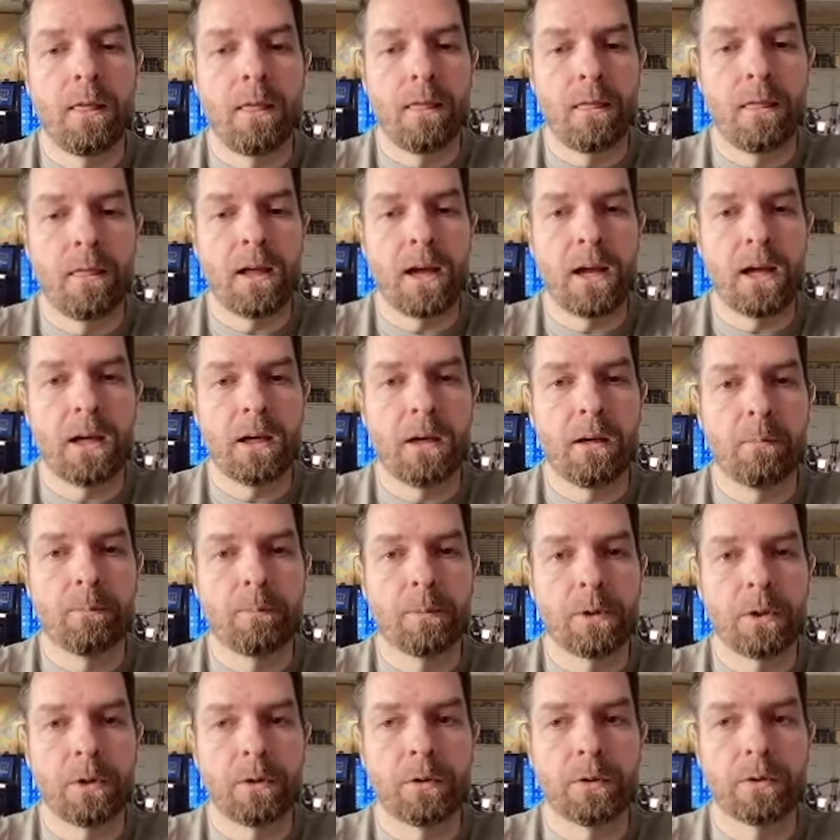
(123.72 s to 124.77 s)
that
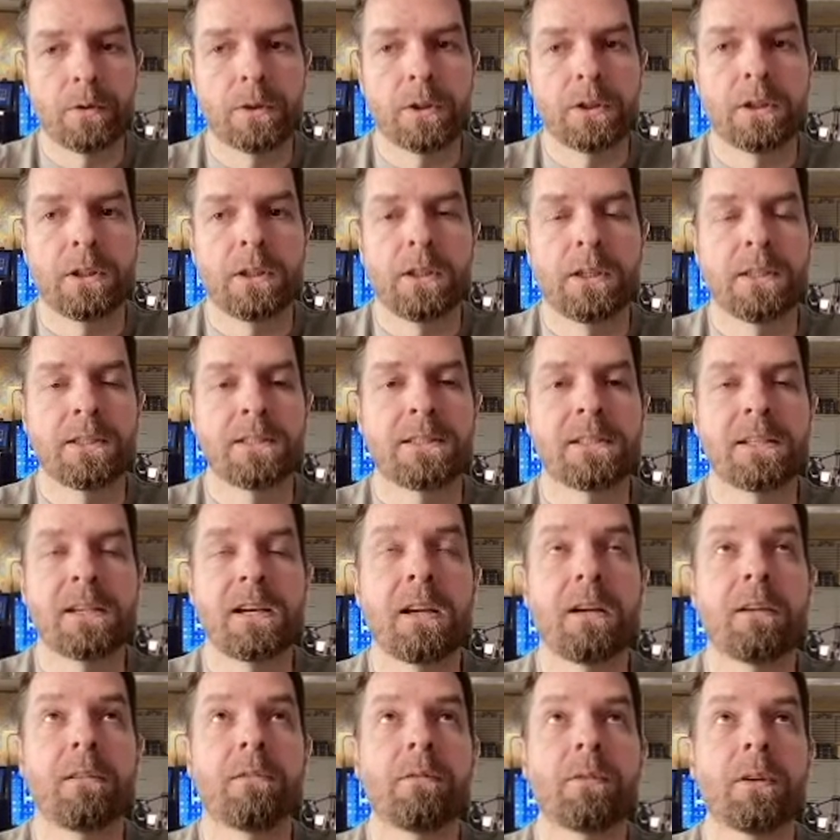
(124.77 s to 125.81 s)
upload and
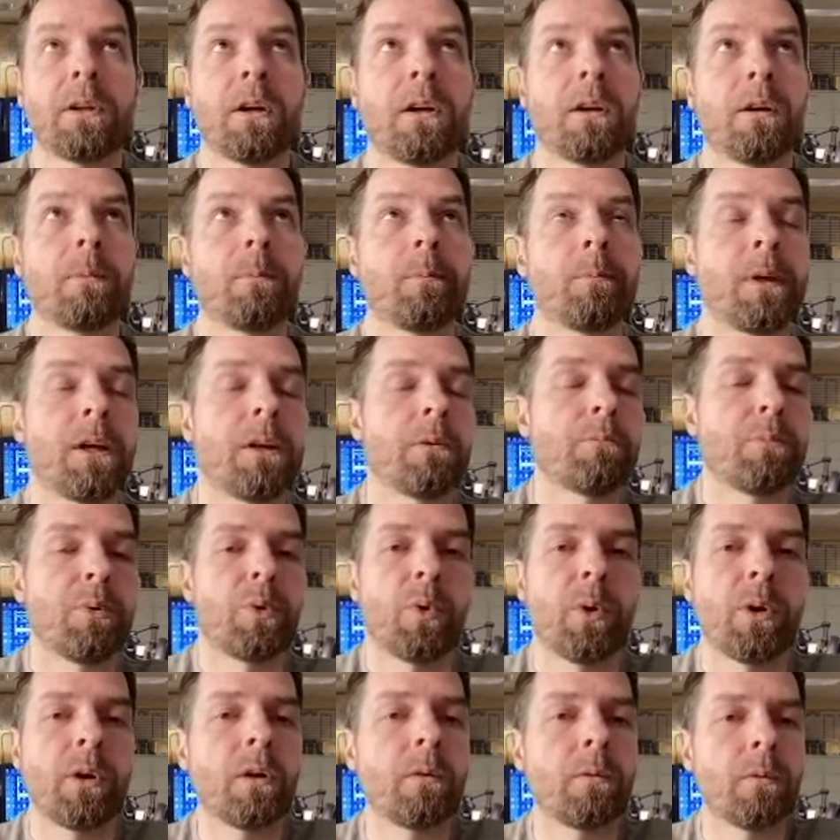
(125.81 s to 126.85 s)
save
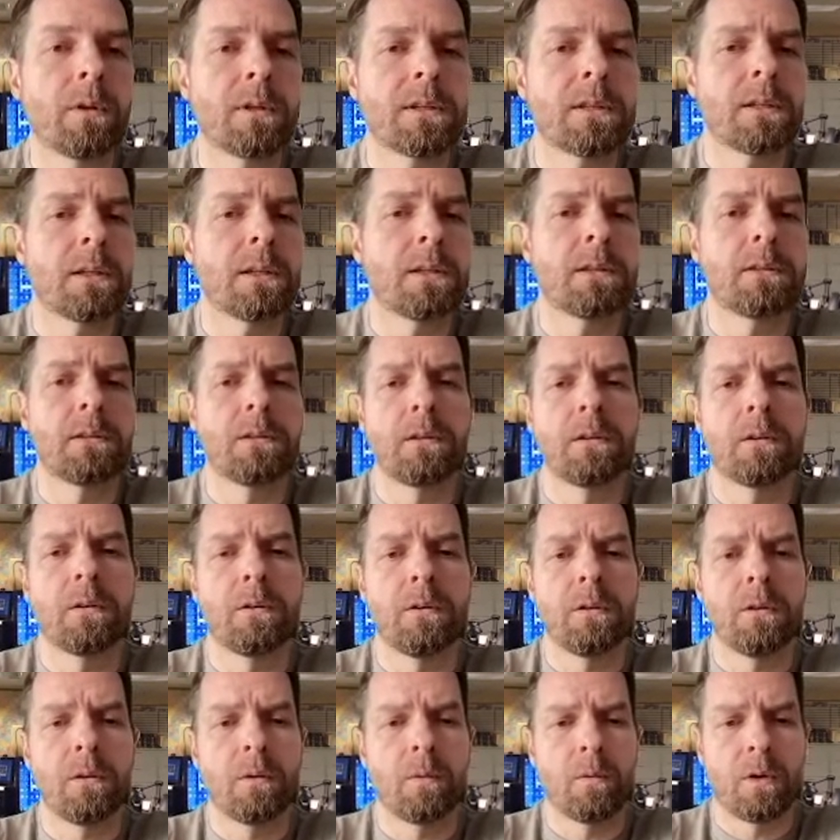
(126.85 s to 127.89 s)
important receipts,
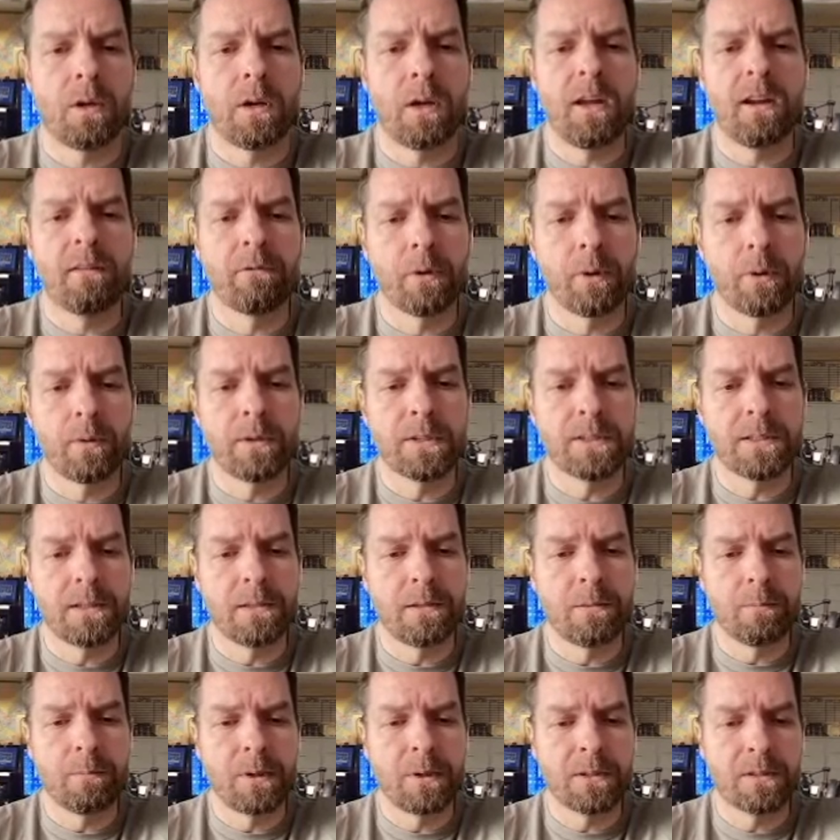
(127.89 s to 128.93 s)
you don't want every
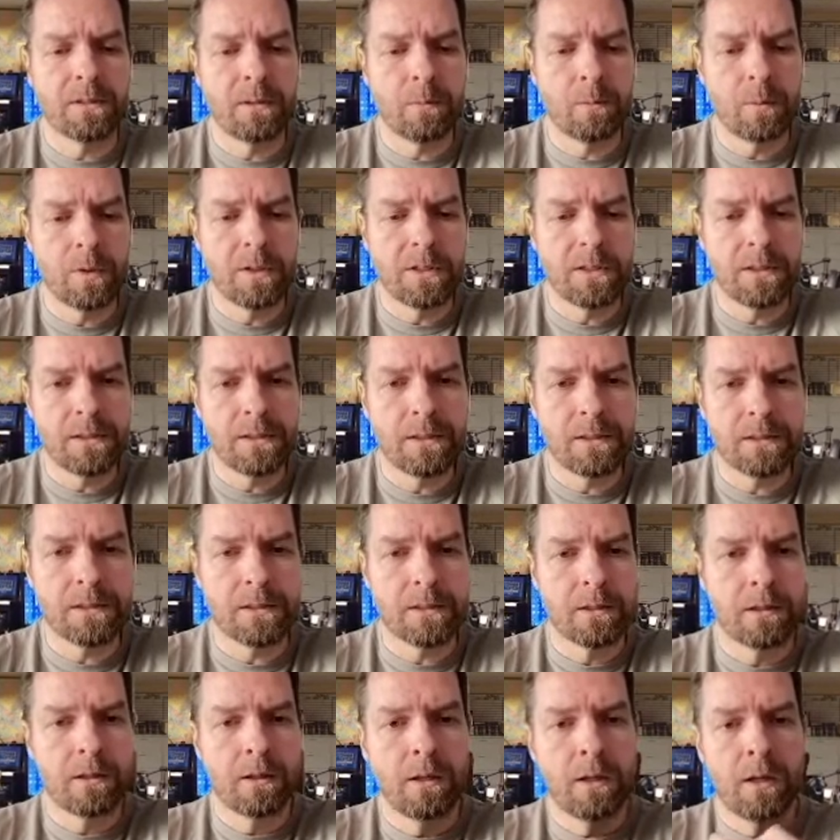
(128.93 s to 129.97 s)
receipt, but some receipts
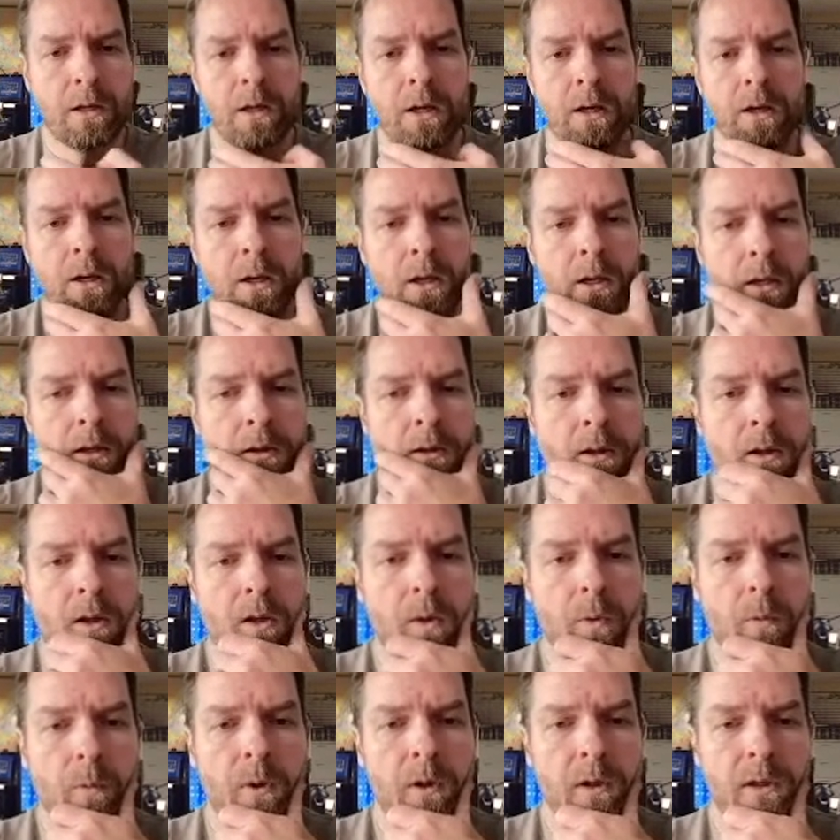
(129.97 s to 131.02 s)

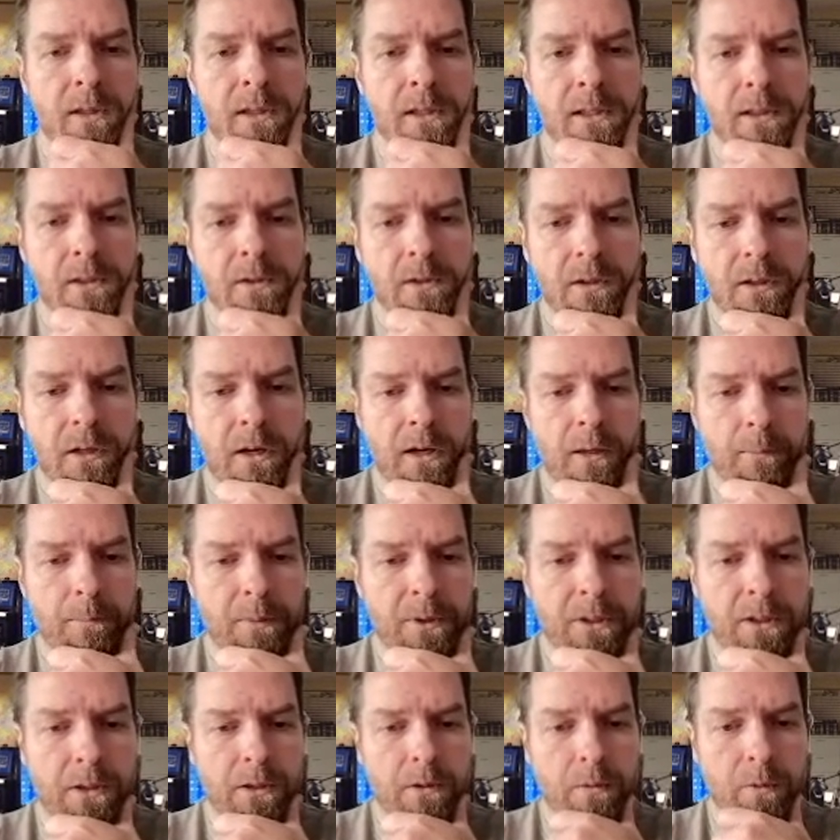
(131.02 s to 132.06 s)
you want a digital
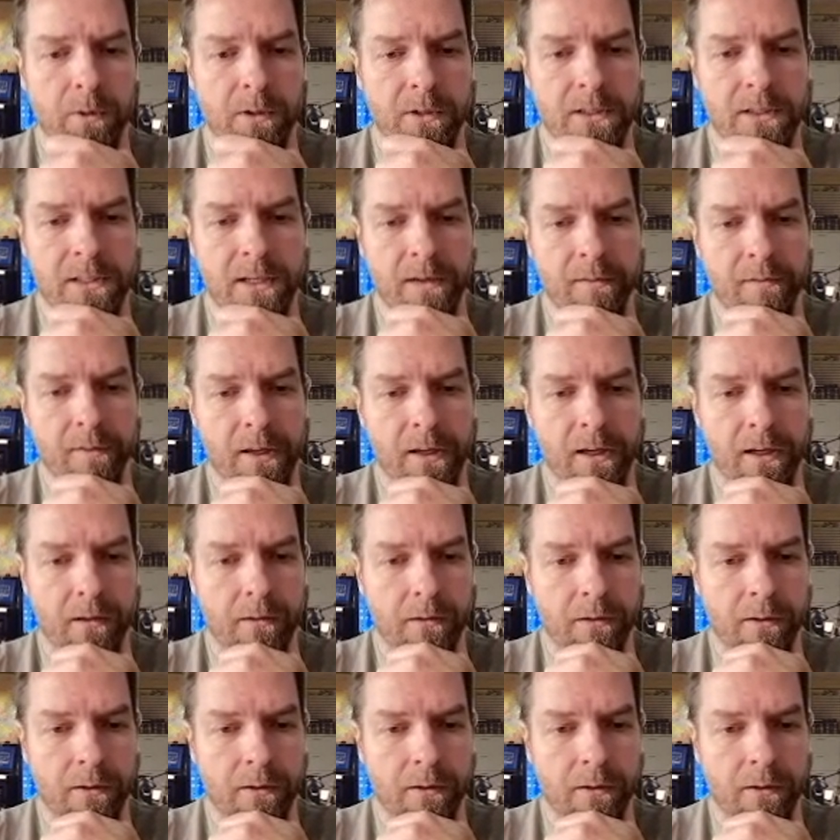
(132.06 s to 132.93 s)
copy and you want to save that